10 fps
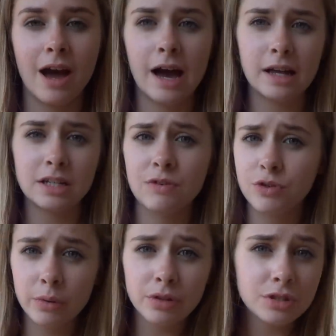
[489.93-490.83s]
And if
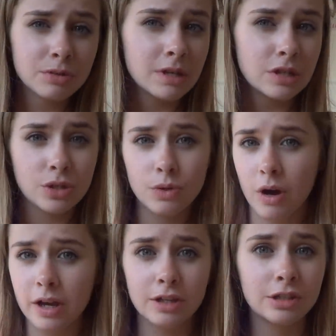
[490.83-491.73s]
you want me to,
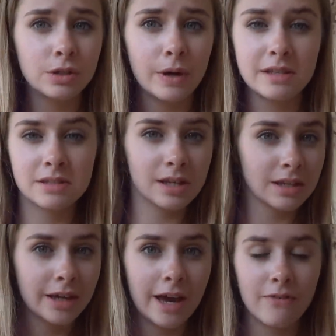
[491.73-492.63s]
I can do a
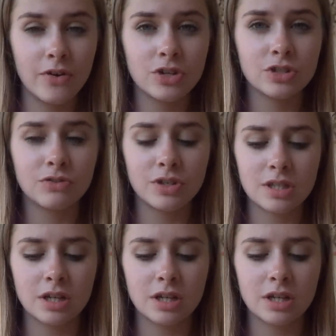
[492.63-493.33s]
skincare version of this.